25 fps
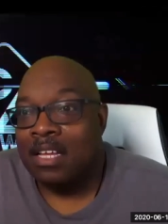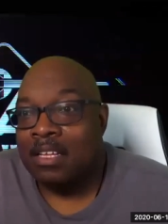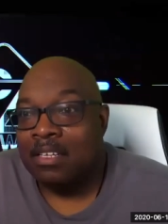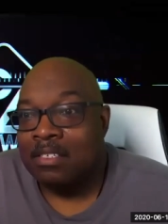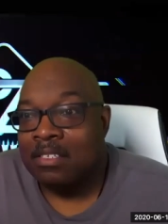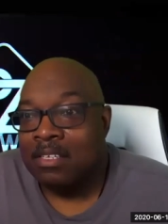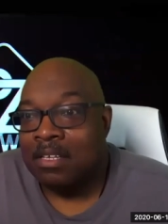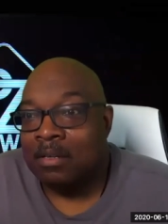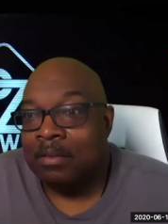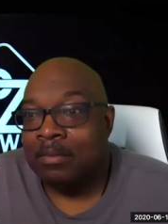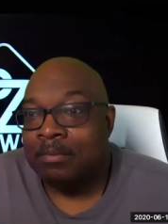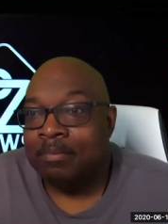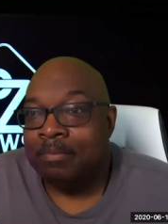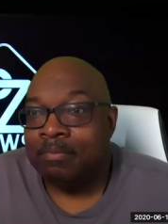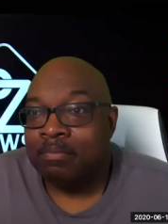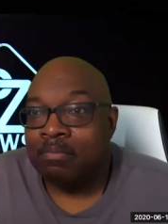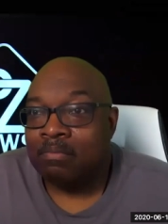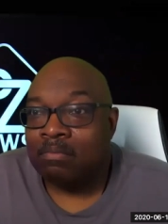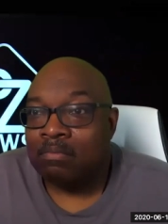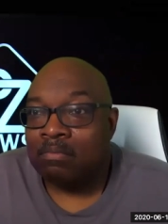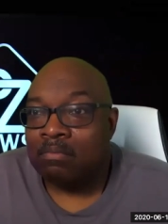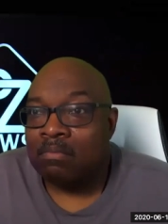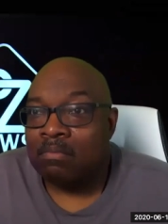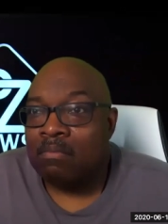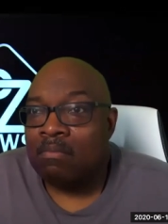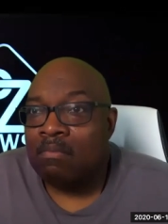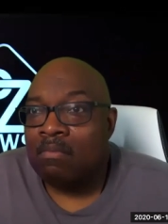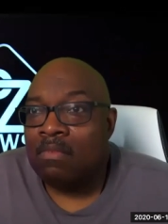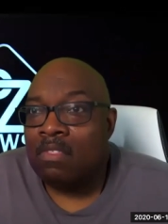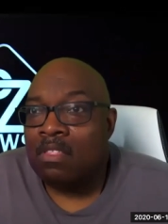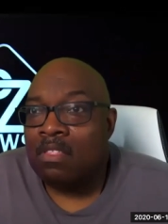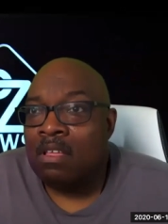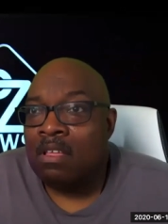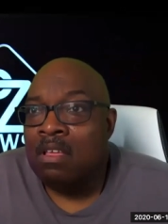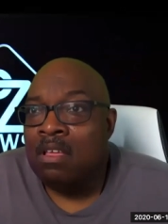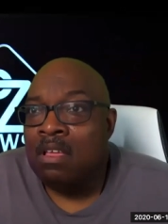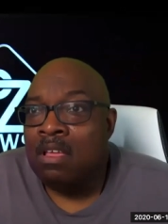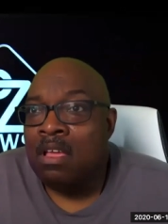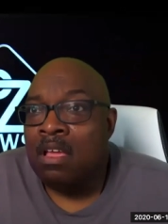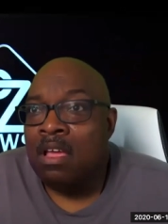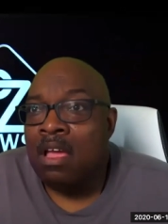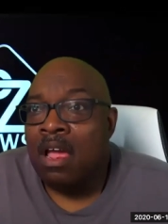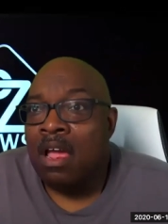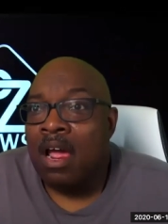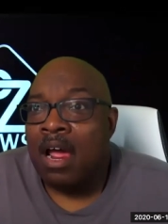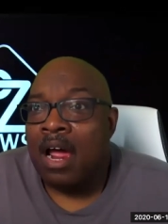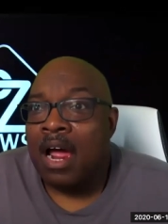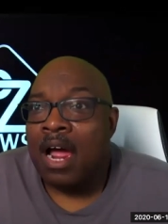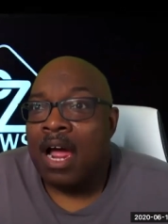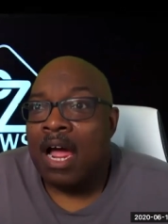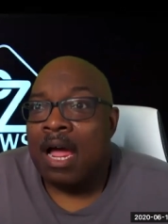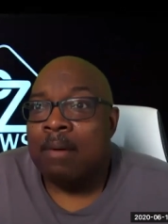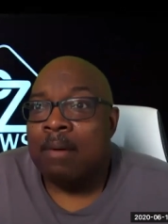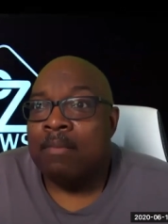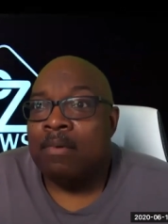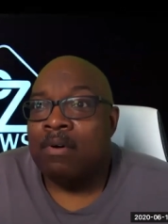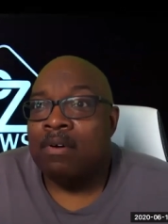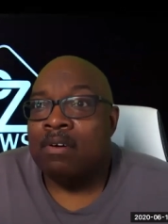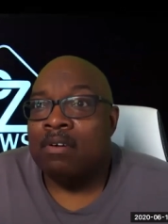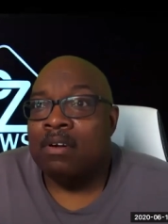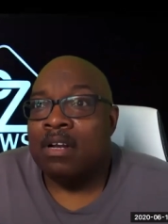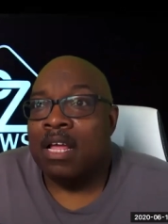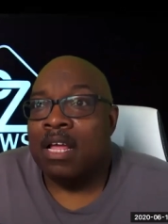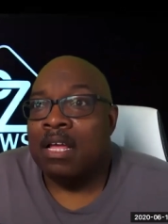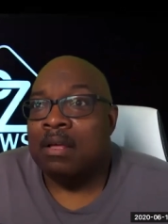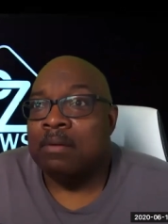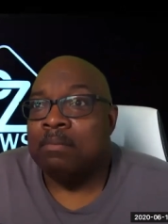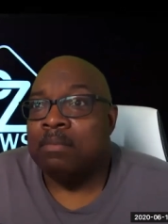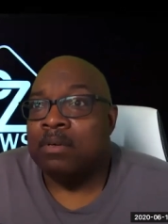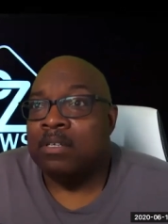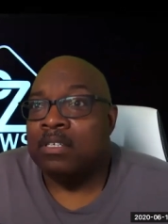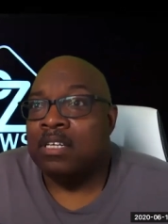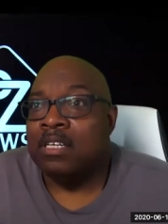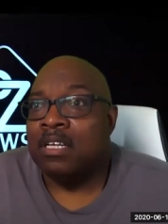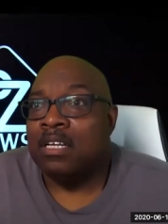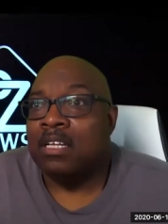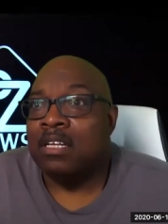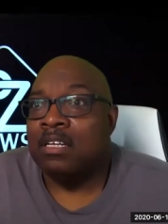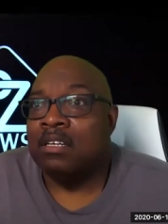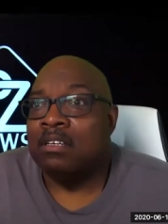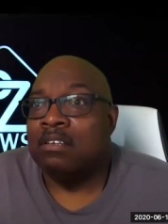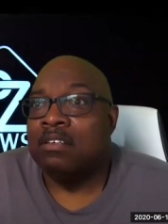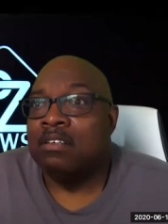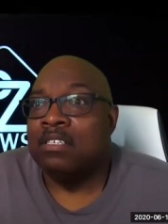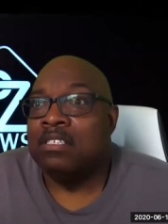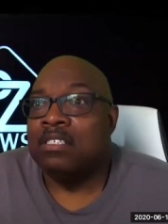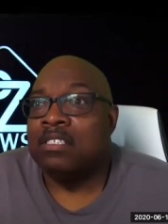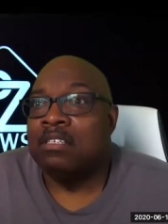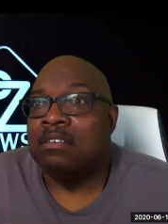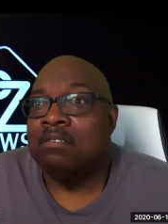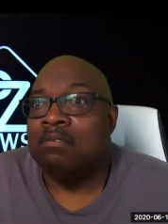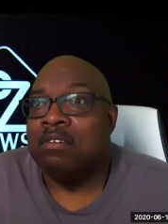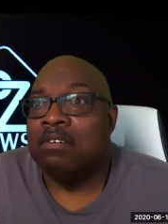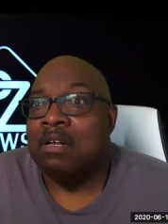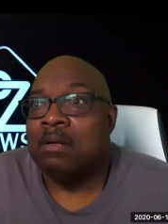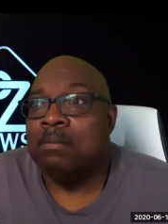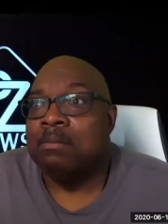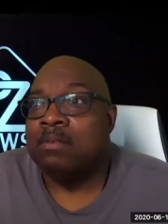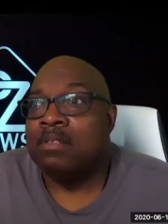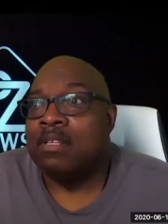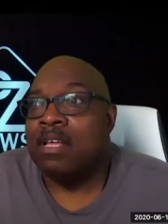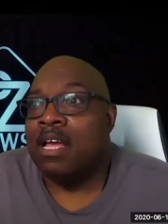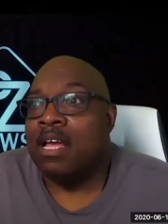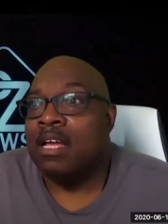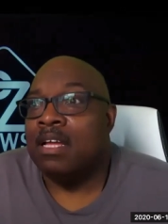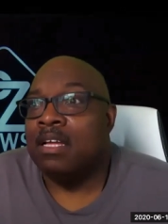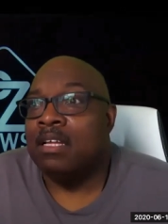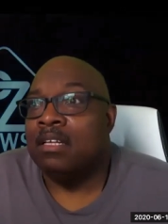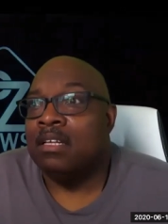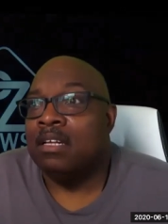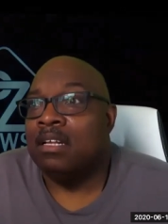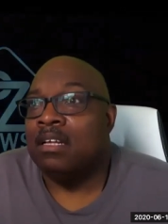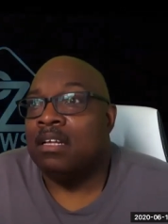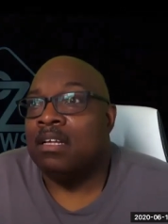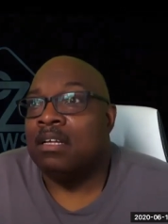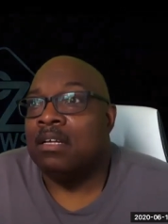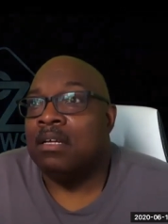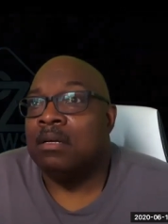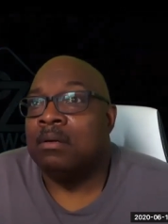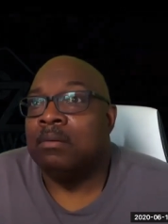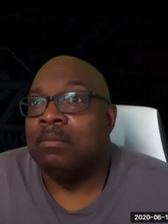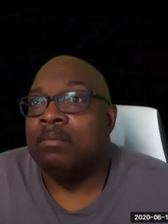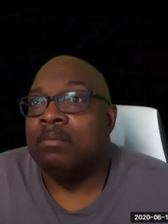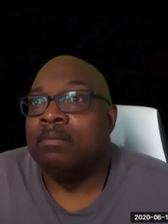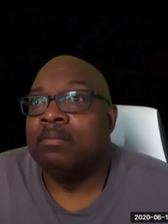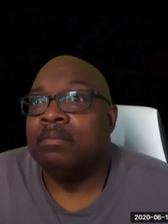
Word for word: So I'm on a particular Christian website, um,